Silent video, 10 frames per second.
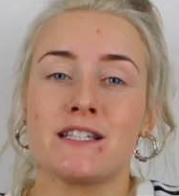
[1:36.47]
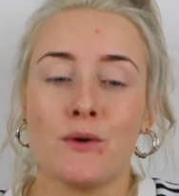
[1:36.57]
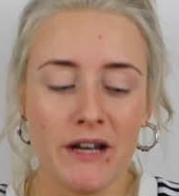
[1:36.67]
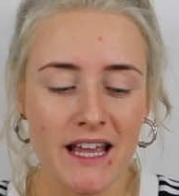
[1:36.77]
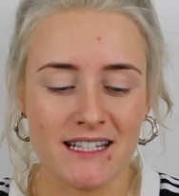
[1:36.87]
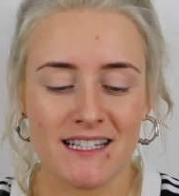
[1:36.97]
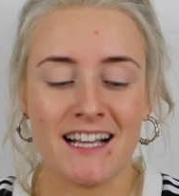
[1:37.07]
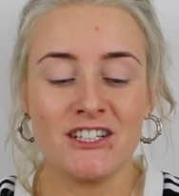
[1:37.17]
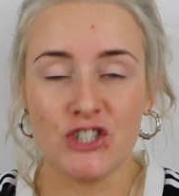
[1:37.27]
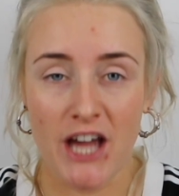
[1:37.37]
So what it is, it's
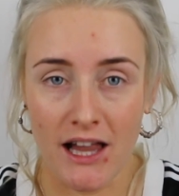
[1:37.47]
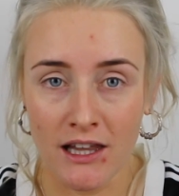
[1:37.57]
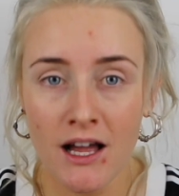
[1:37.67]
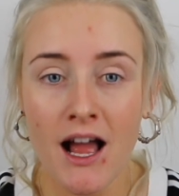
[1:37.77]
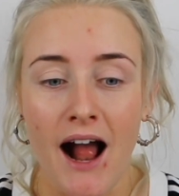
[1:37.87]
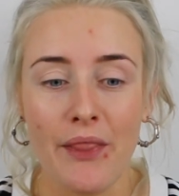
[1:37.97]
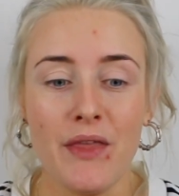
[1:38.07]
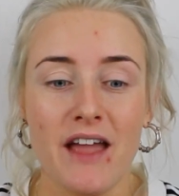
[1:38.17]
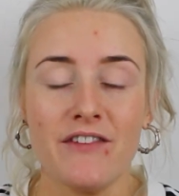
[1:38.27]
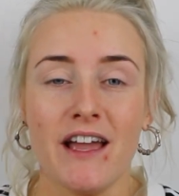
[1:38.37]
like a gel,
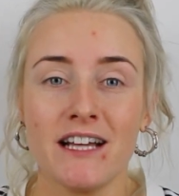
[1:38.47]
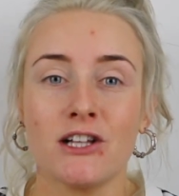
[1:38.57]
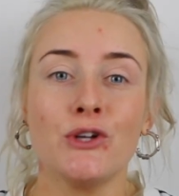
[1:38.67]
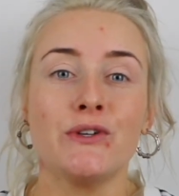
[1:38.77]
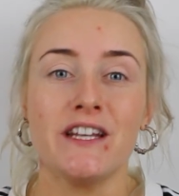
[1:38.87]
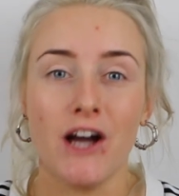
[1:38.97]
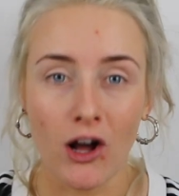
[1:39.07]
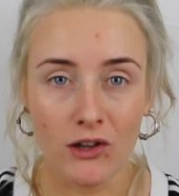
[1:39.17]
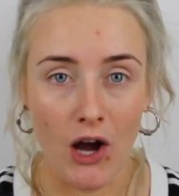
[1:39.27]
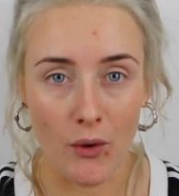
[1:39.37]
and they've included a
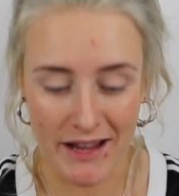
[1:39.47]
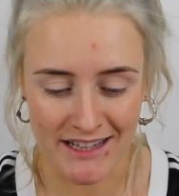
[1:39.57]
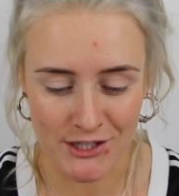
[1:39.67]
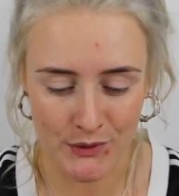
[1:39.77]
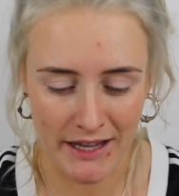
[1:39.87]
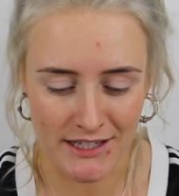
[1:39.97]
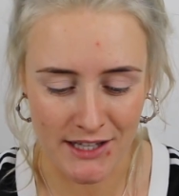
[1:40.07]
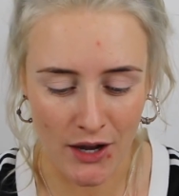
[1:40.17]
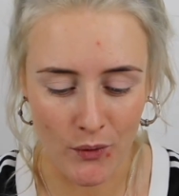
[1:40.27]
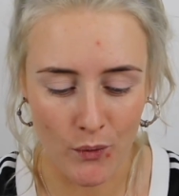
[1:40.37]
glow into it.
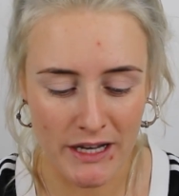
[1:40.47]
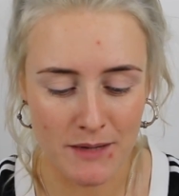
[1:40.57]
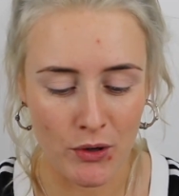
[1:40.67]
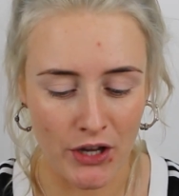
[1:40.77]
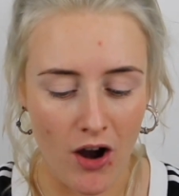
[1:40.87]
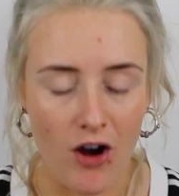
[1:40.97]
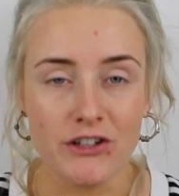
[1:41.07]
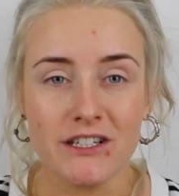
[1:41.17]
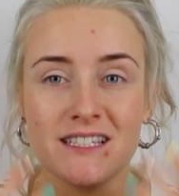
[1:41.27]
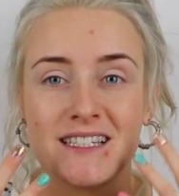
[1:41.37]
So when you put it
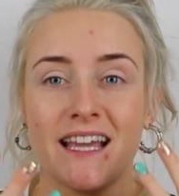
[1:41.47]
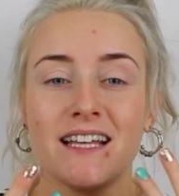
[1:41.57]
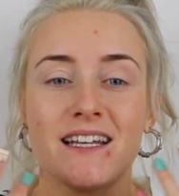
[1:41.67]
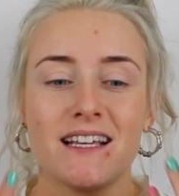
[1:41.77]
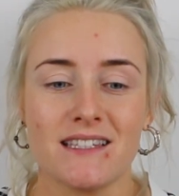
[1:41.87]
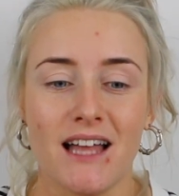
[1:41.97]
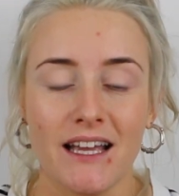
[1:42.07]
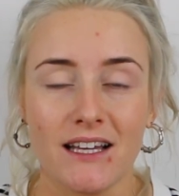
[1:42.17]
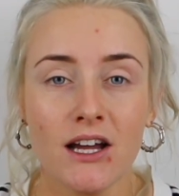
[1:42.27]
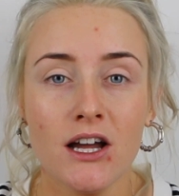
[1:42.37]
on, your skin is
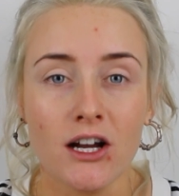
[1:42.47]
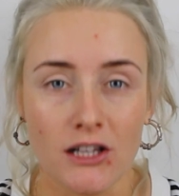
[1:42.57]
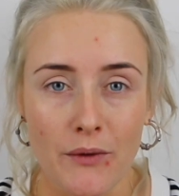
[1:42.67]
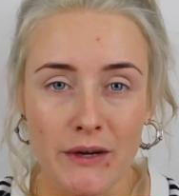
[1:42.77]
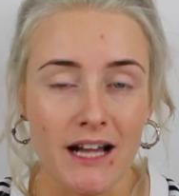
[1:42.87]
like glowing.